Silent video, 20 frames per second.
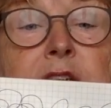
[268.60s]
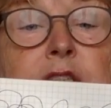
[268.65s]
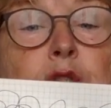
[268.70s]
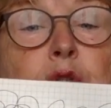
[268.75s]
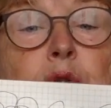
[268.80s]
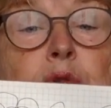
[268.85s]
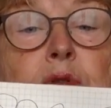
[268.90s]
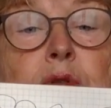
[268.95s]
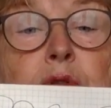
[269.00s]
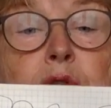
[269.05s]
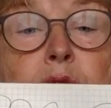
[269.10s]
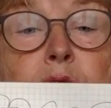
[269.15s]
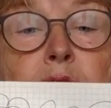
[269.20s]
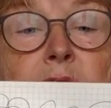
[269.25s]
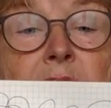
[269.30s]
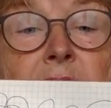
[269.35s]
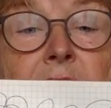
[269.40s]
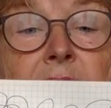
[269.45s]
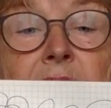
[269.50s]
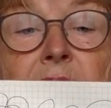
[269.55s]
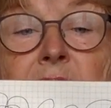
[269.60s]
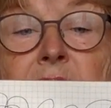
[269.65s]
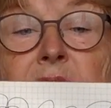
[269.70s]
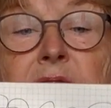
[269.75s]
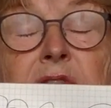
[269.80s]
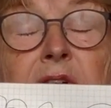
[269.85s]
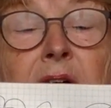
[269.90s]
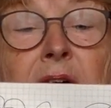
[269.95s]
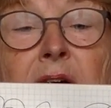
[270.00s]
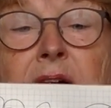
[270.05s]
into your doodling and
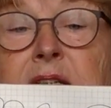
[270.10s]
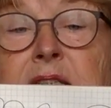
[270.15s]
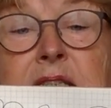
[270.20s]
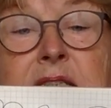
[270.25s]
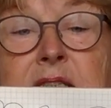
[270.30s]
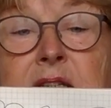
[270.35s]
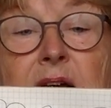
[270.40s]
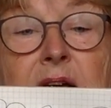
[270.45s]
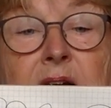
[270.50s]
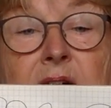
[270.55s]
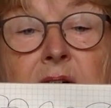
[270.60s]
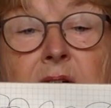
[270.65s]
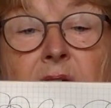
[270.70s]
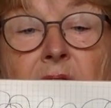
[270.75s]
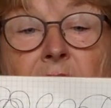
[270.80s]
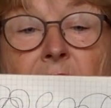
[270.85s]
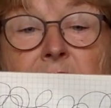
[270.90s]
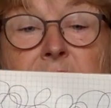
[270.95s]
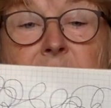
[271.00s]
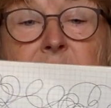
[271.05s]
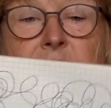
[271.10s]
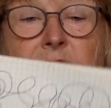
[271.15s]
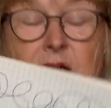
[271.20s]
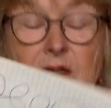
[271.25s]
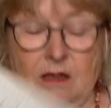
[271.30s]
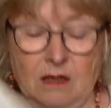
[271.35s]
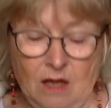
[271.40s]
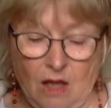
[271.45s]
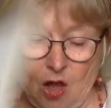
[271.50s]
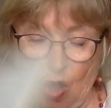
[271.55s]
find uh,
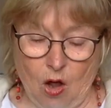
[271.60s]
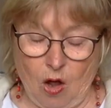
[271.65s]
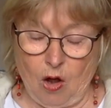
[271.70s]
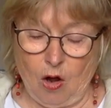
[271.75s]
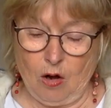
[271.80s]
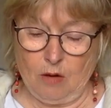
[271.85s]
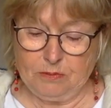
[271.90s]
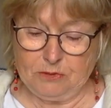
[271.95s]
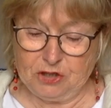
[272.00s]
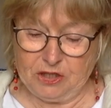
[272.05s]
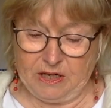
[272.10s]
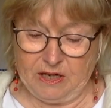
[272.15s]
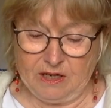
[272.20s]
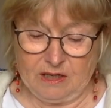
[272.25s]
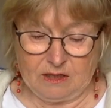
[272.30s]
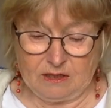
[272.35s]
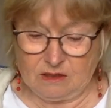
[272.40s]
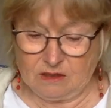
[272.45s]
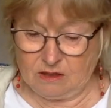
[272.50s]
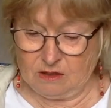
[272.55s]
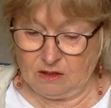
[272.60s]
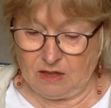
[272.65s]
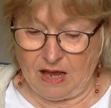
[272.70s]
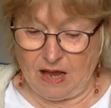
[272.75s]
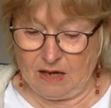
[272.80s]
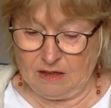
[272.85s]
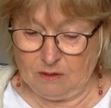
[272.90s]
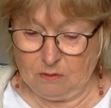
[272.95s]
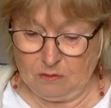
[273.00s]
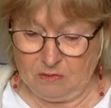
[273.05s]
other objects,
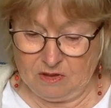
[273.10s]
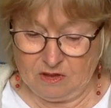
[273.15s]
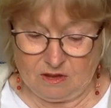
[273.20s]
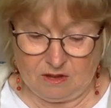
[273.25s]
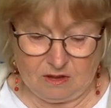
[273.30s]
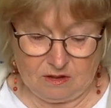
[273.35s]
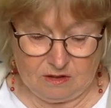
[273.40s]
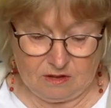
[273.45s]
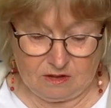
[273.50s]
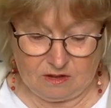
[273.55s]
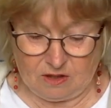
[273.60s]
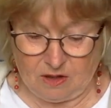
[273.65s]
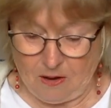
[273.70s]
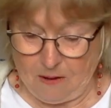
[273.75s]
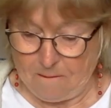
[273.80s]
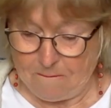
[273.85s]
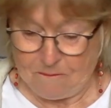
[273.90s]
animals,